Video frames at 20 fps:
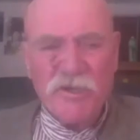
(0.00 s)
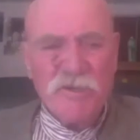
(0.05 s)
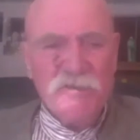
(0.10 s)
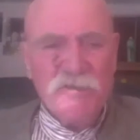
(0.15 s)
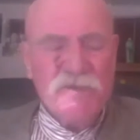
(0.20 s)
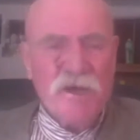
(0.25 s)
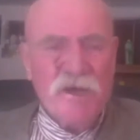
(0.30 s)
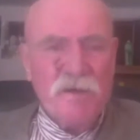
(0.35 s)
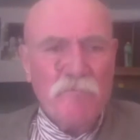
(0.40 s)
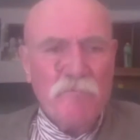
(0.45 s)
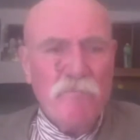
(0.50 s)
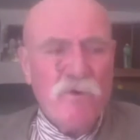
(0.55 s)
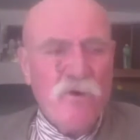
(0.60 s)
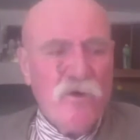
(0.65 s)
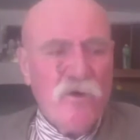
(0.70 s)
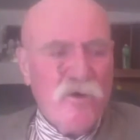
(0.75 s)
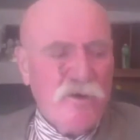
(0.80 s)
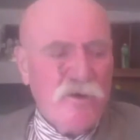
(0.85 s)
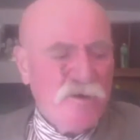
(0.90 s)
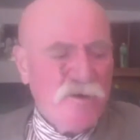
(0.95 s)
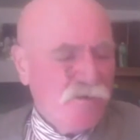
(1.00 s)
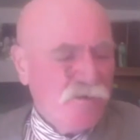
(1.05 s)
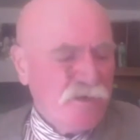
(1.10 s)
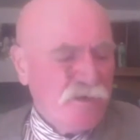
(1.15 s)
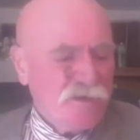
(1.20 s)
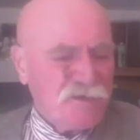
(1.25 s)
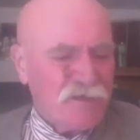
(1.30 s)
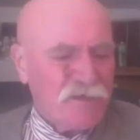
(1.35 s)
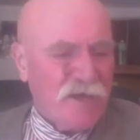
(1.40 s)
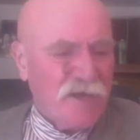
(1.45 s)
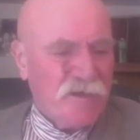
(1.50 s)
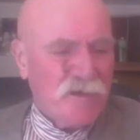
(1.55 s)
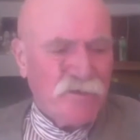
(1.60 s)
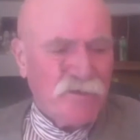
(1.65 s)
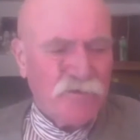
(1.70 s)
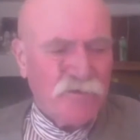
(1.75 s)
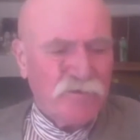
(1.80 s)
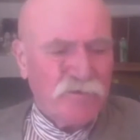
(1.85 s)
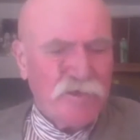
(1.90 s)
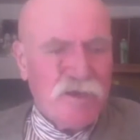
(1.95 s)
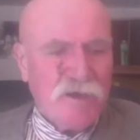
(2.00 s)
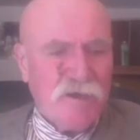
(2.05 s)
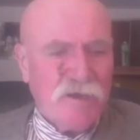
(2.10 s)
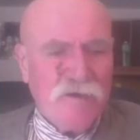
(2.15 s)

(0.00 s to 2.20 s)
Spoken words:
on board and this, that, and the other thing.